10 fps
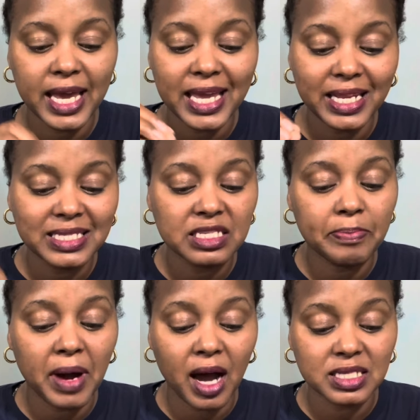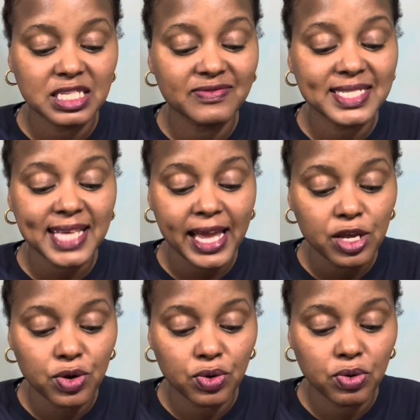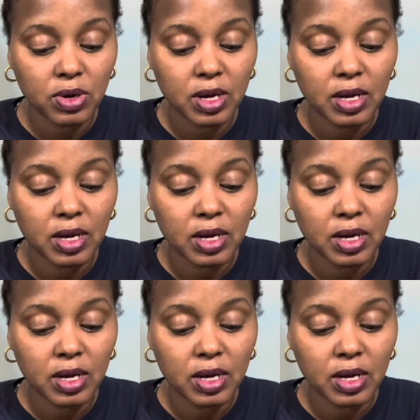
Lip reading: it is in a positive cycle.